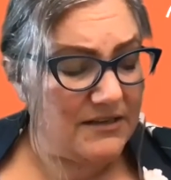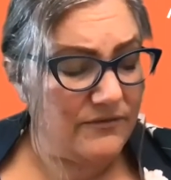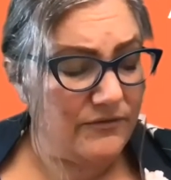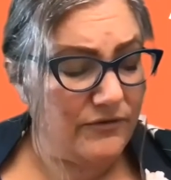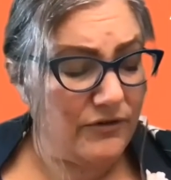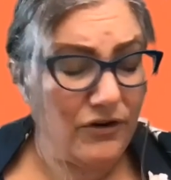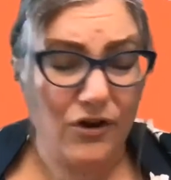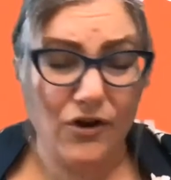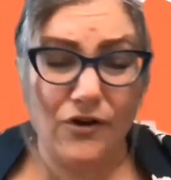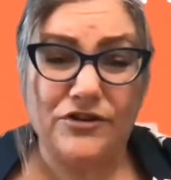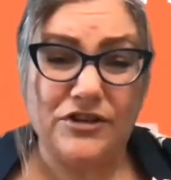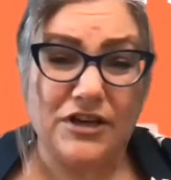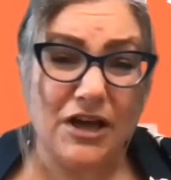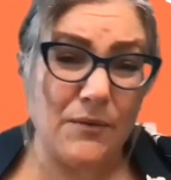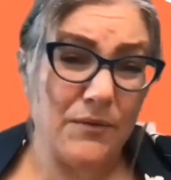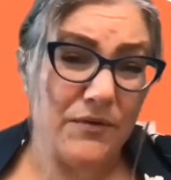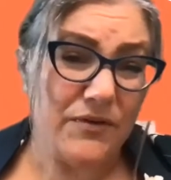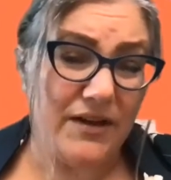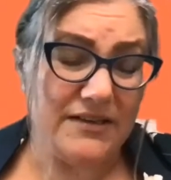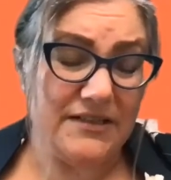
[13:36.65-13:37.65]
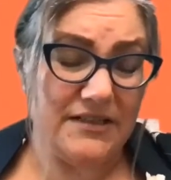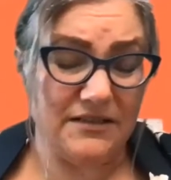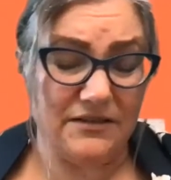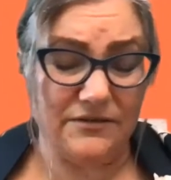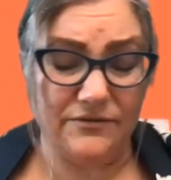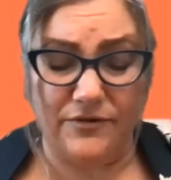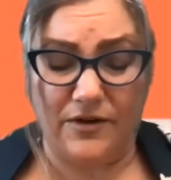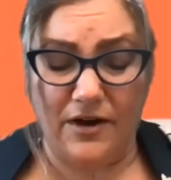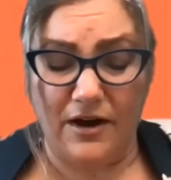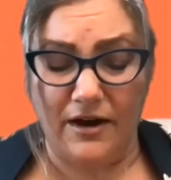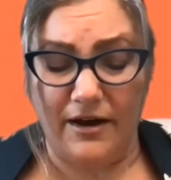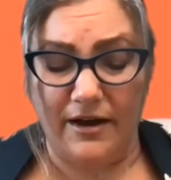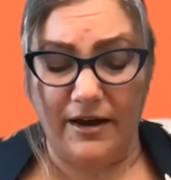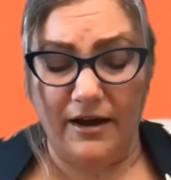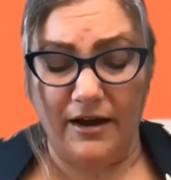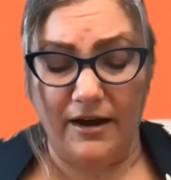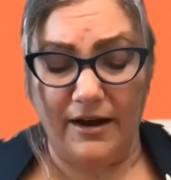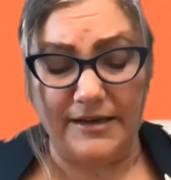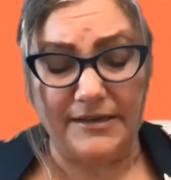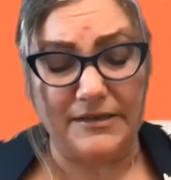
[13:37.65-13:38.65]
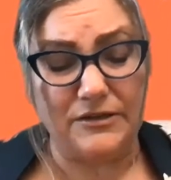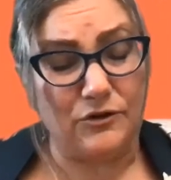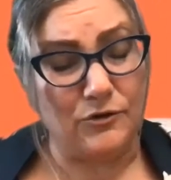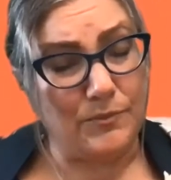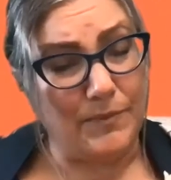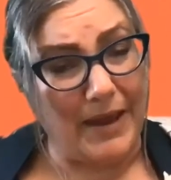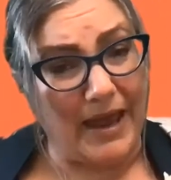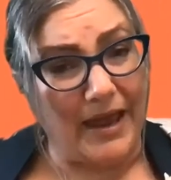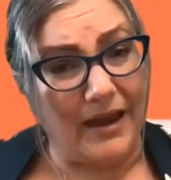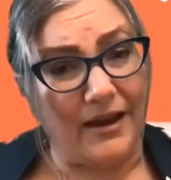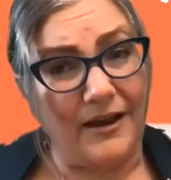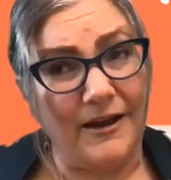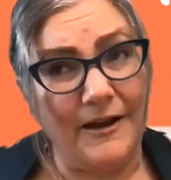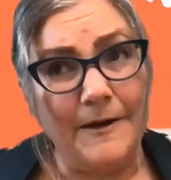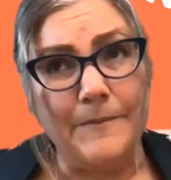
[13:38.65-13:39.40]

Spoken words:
for a long time with Identify, I stood back.